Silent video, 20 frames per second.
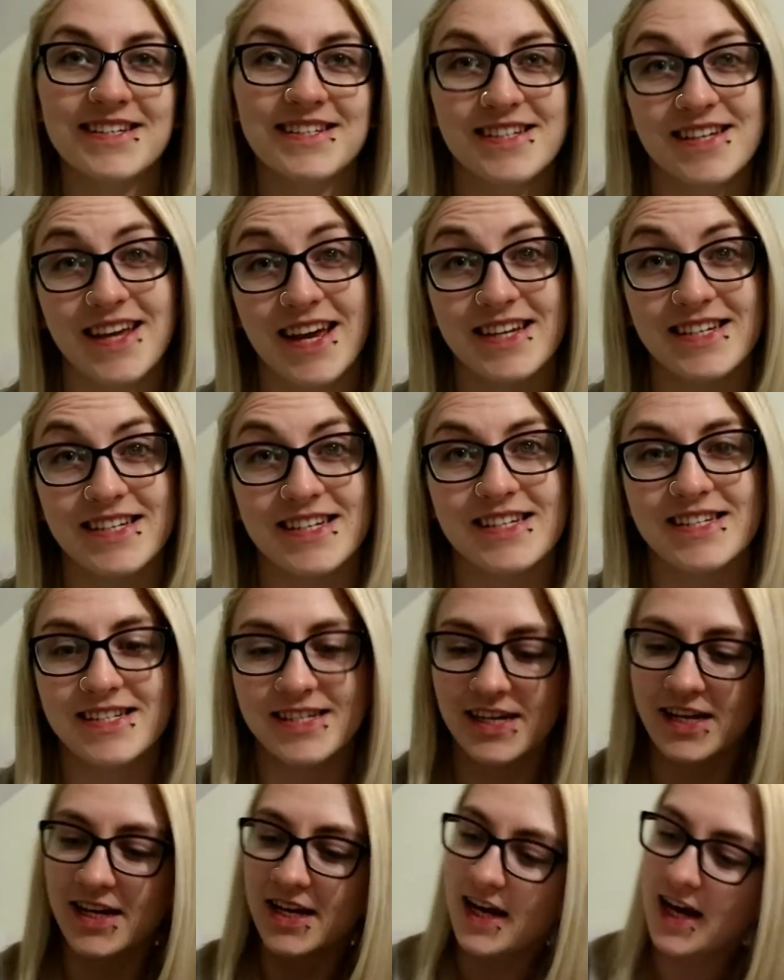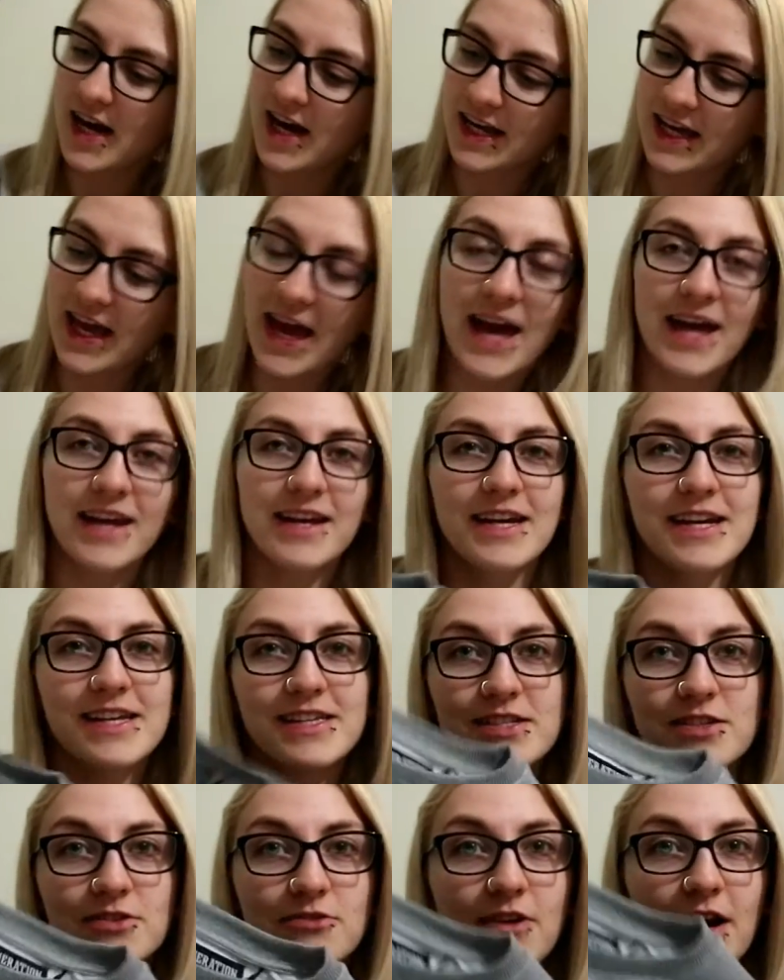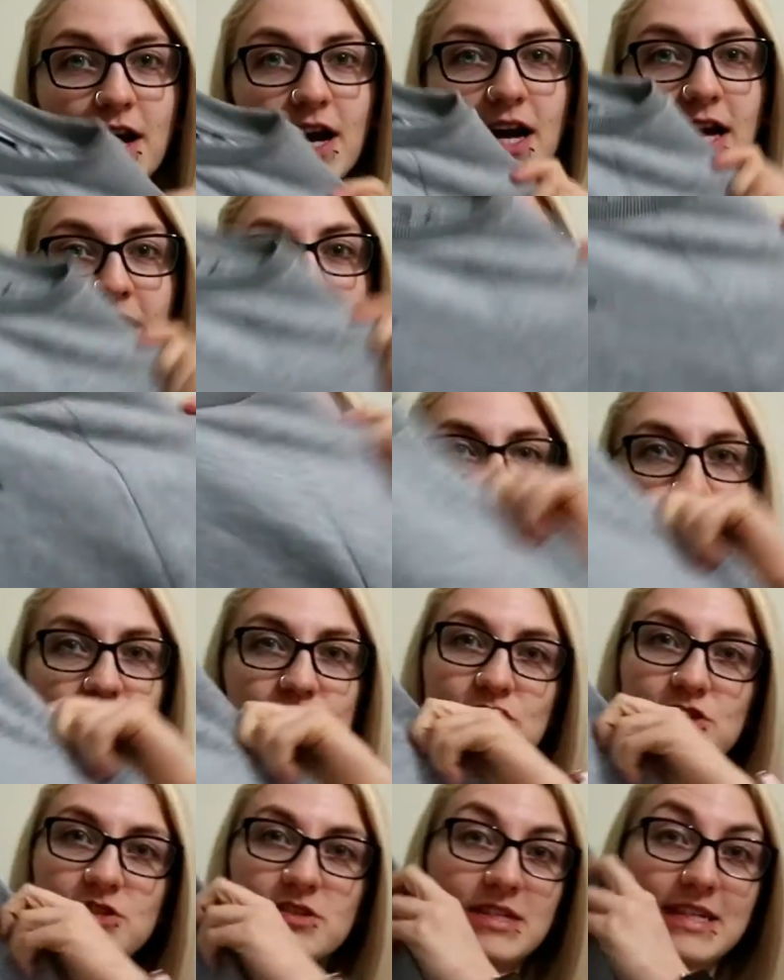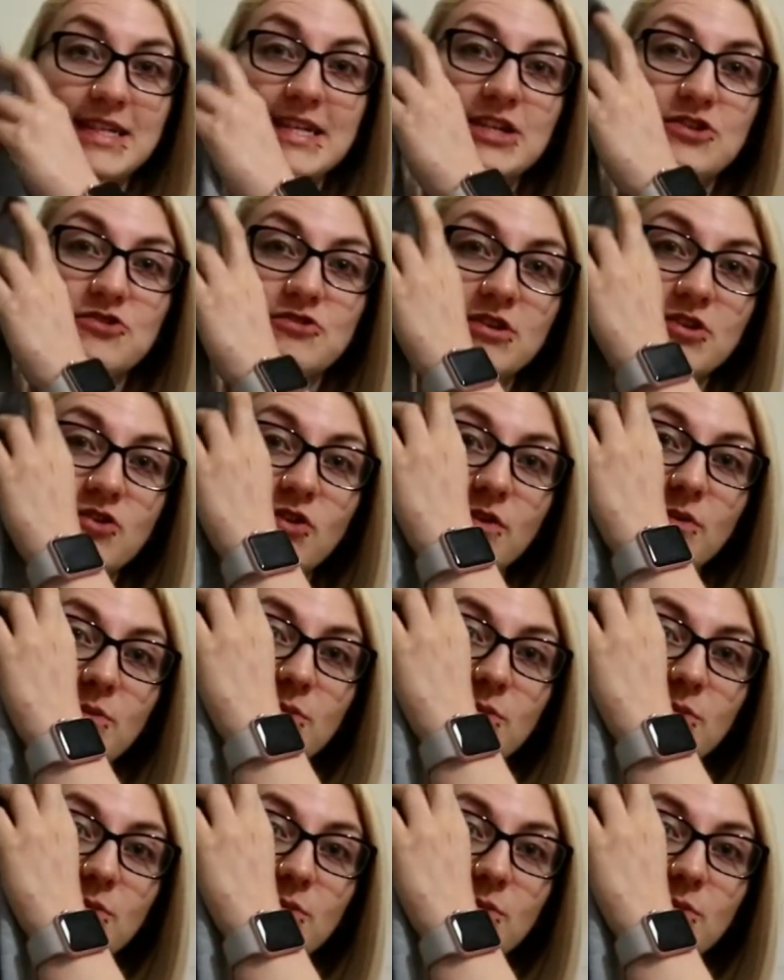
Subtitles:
to get it. Again, it's grey. It's just literally got the